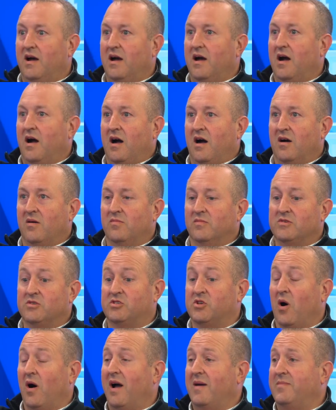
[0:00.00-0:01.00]
Um,
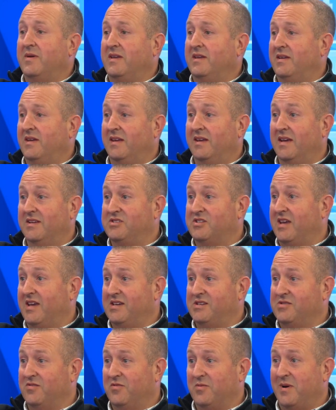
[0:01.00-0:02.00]
so I've been in
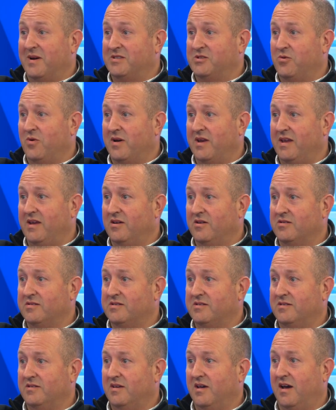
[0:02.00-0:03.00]
education for about 20
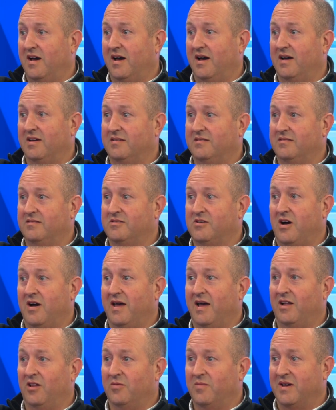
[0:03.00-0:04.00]
years. I
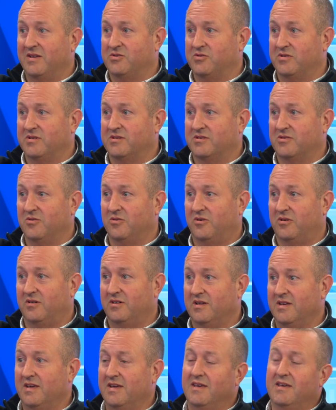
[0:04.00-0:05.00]
taught elementary
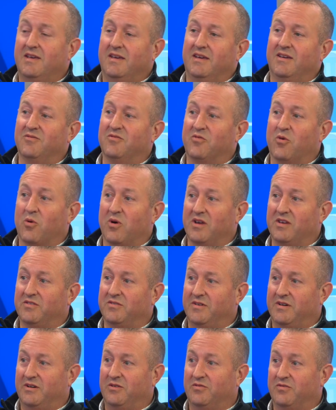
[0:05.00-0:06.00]
school in
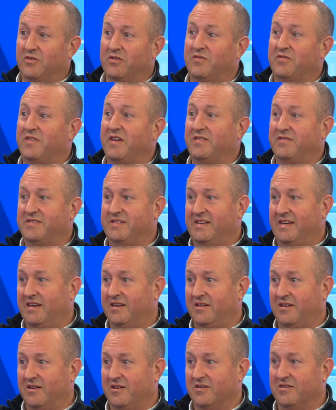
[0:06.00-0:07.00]
Voorheesville for
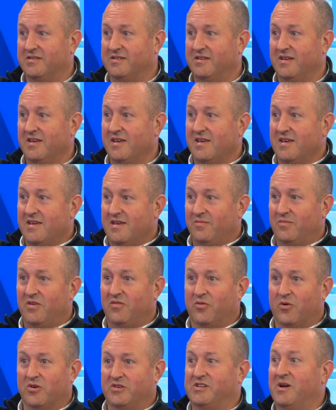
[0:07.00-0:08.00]
15 years wow.
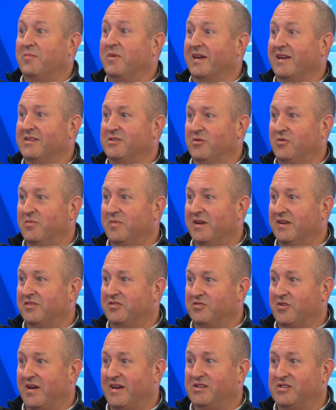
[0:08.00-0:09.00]
before jumping into
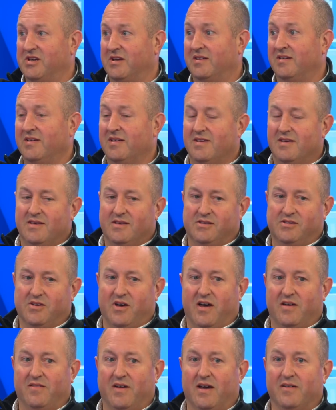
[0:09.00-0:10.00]
administration. So
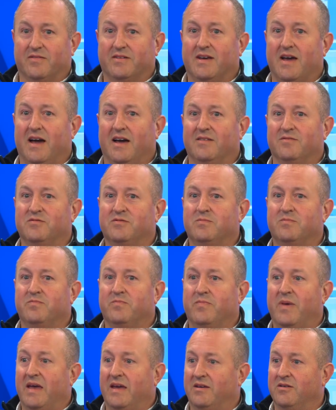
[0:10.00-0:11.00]
I've, I've, I've
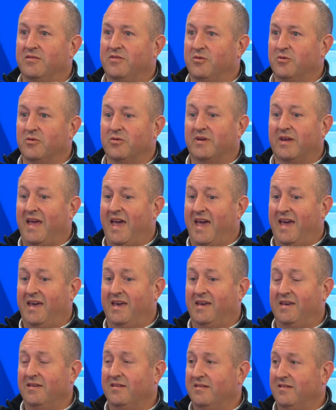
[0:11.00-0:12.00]
been through
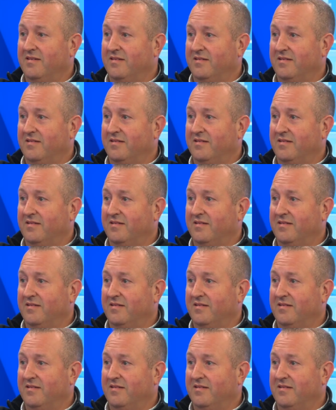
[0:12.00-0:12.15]
K